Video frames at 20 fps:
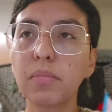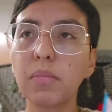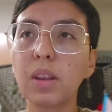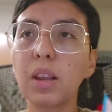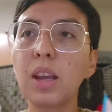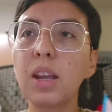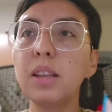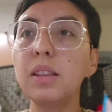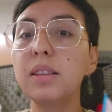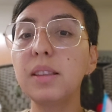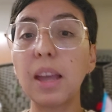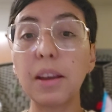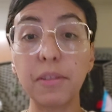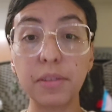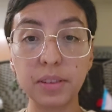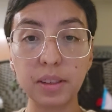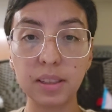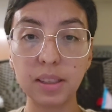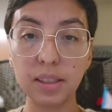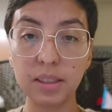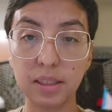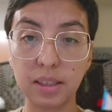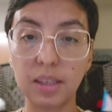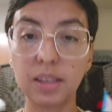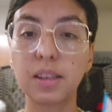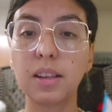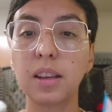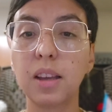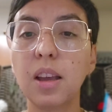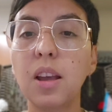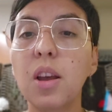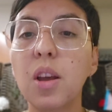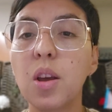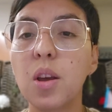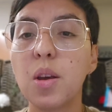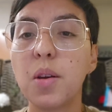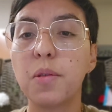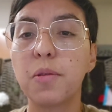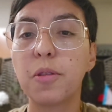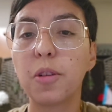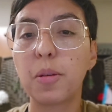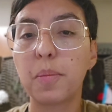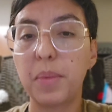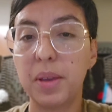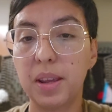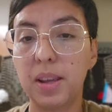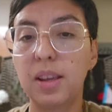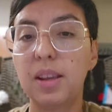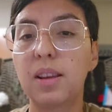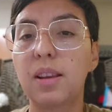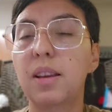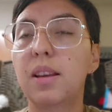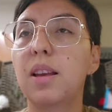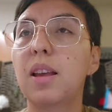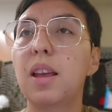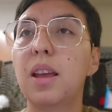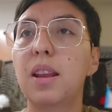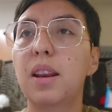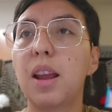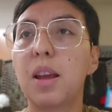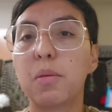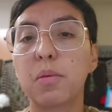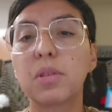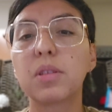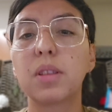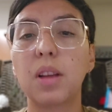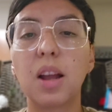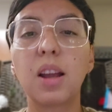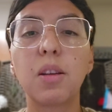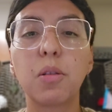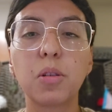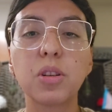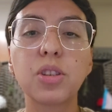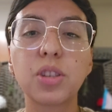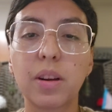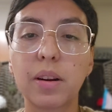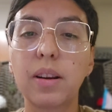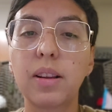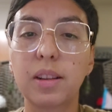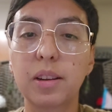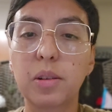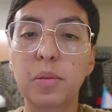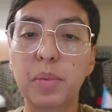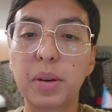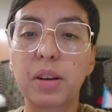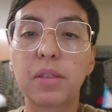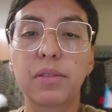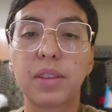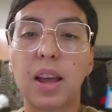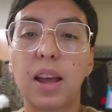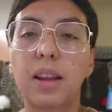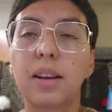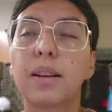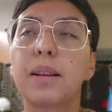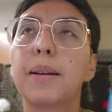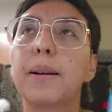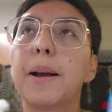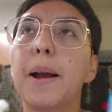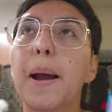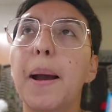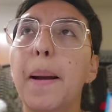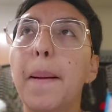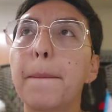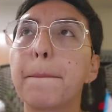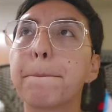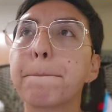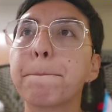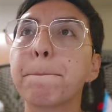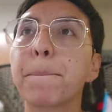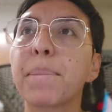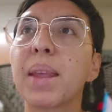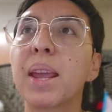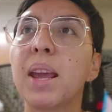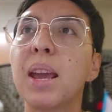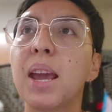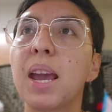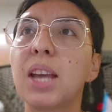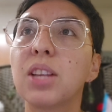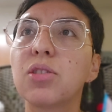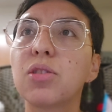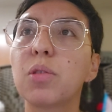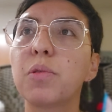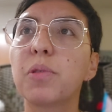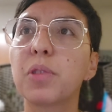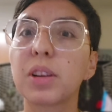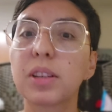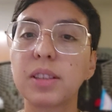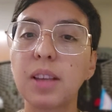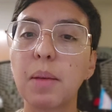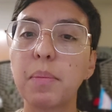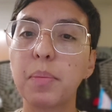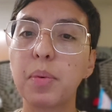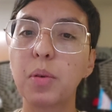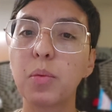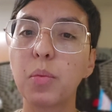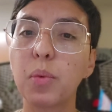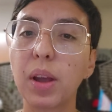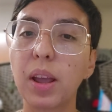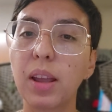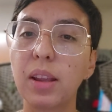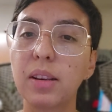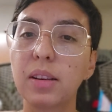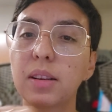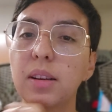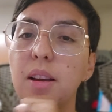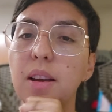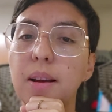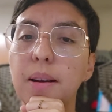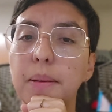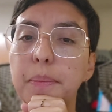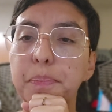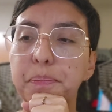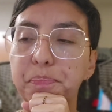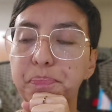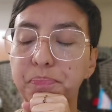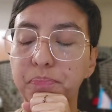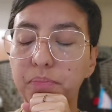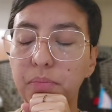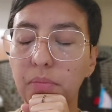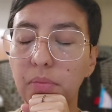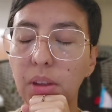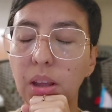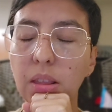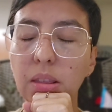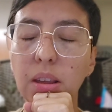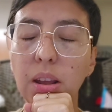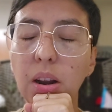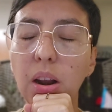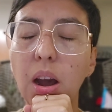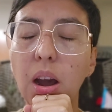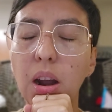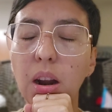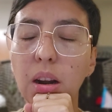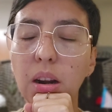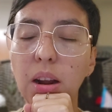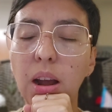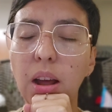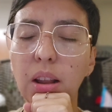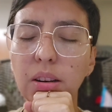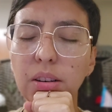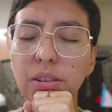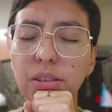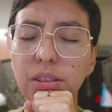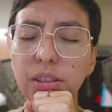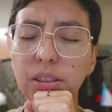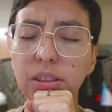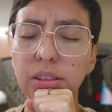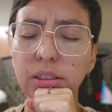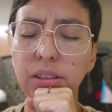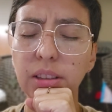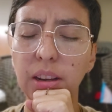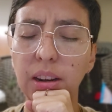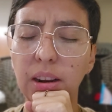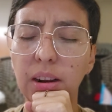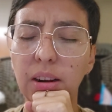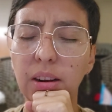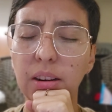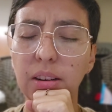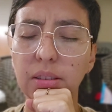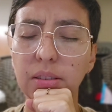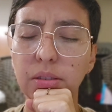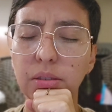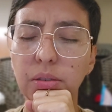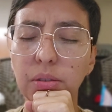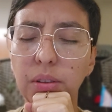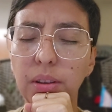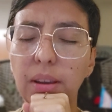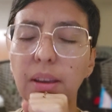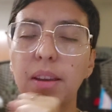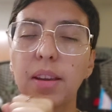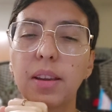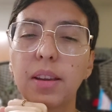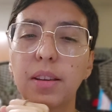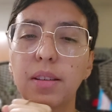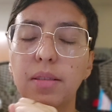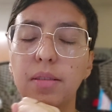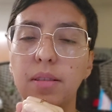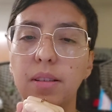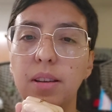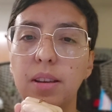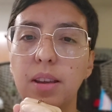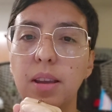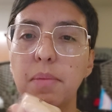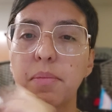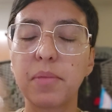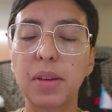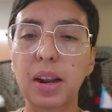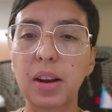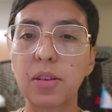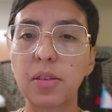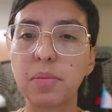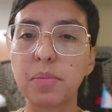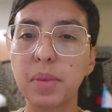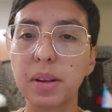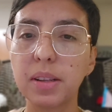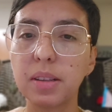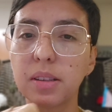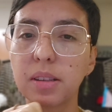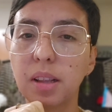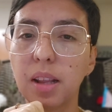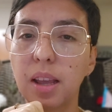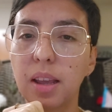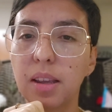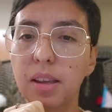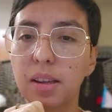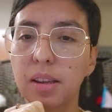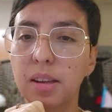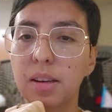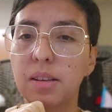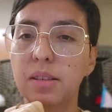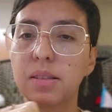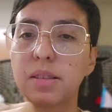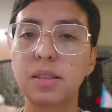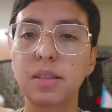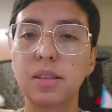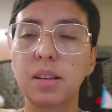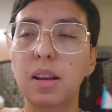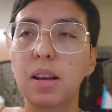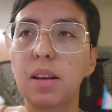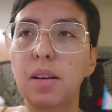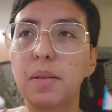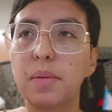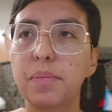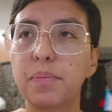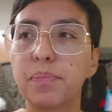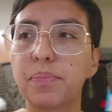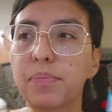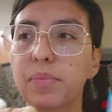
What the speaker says: It definitely did for me, and I will share a little bit of that. And so, for example, when there are allergies that are to the environment, like the